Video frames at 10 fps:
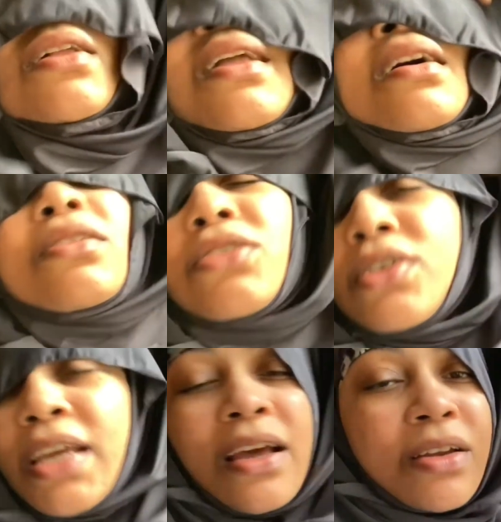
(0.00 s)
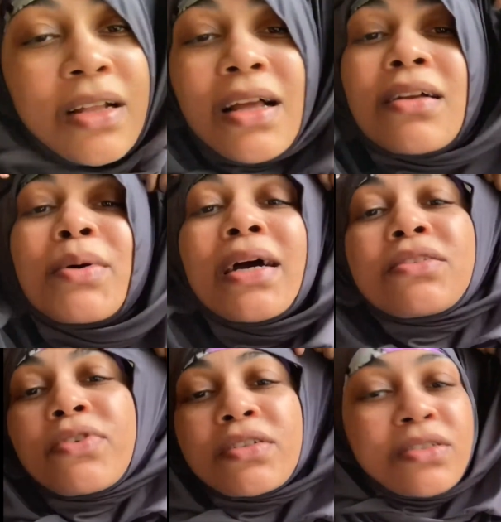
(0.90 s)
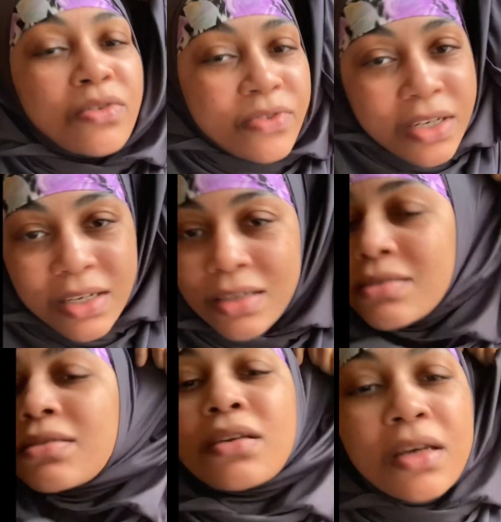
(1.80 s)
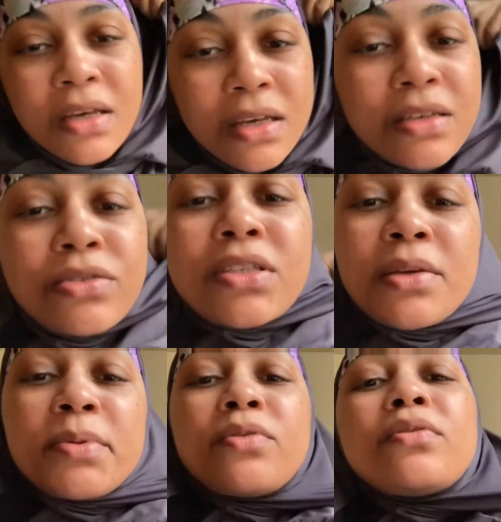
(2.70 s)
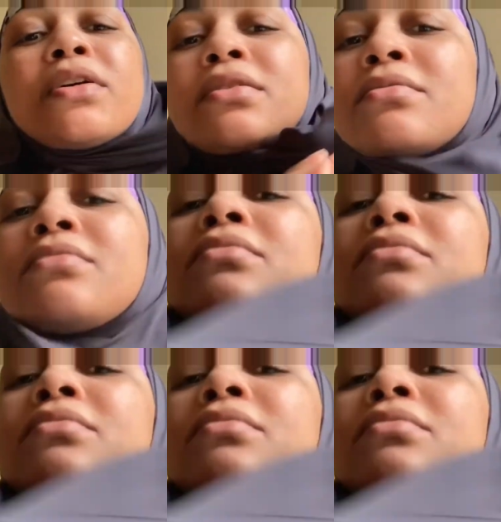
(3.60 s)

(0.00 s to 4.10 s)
it counterclockwise first, don't forget. You slip it on,